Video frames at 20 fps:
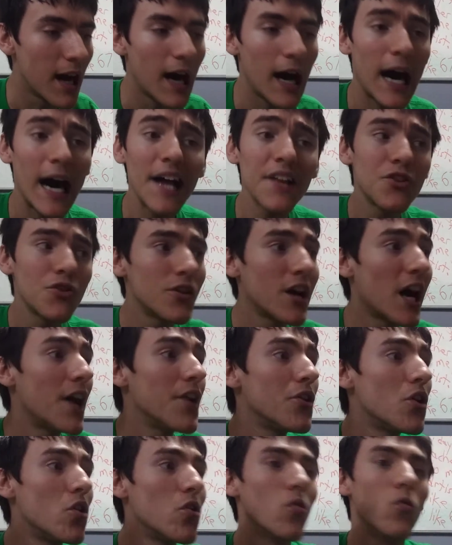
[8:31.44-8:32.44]
I do not
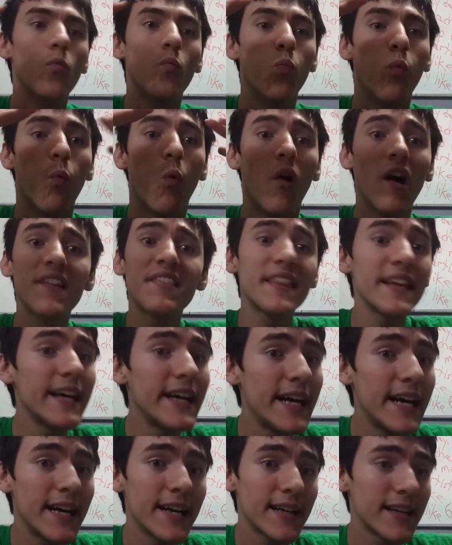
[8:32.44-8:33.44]
know what the
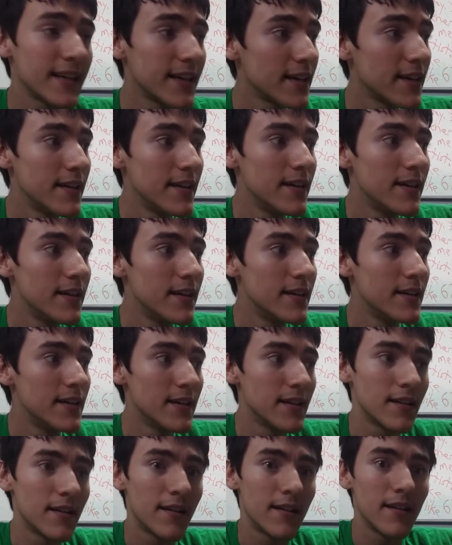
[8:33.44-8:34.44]
heck
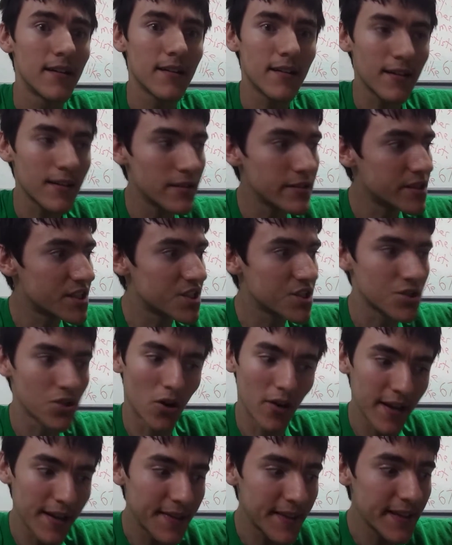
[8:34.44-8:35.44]

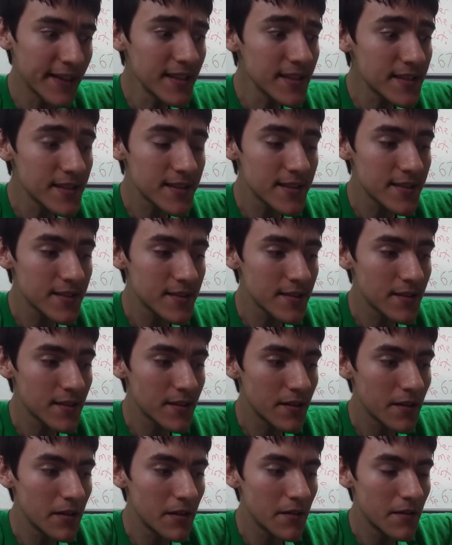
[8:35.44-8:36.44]
started this
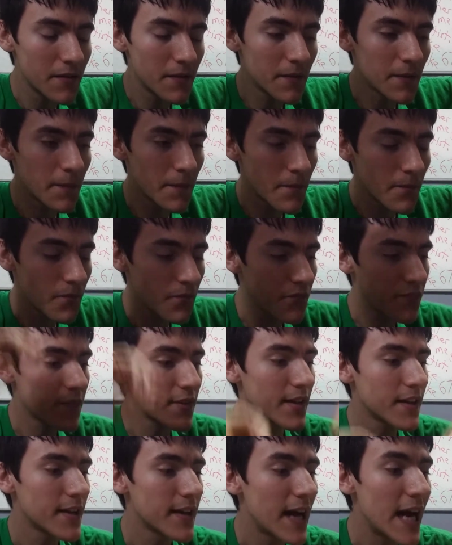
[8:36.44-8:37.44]

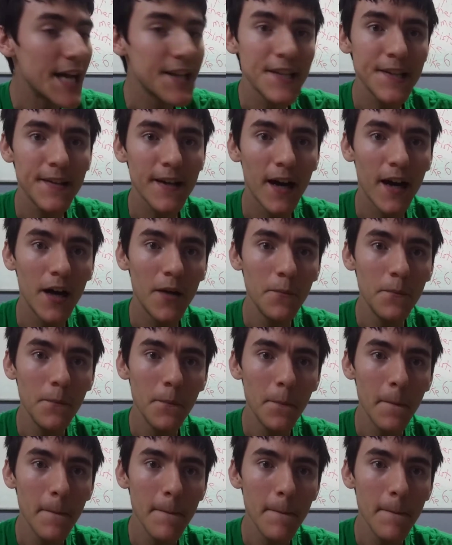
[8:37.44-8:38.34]
at the time,